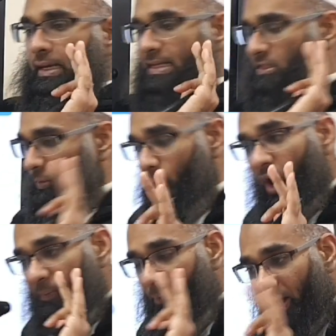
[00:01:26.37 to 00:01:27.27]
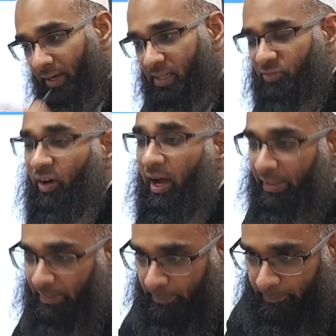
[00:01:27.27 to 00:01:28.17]
let's look. We've got a mu'annas
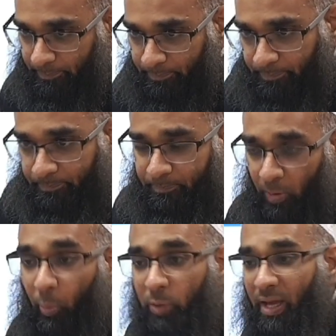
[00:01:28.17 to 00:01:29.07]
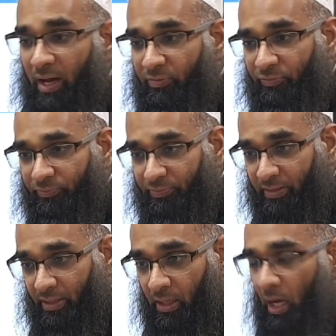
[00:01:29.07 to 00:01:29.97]
fa'il. What do we have?
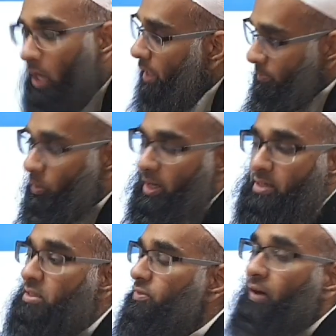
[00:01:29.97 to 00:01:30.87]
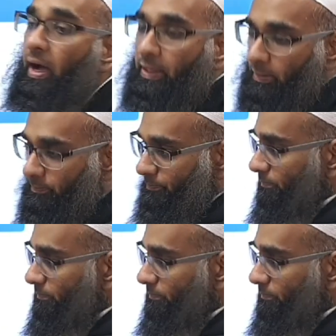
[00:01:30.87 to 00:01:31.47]
A mu'annas fa'il.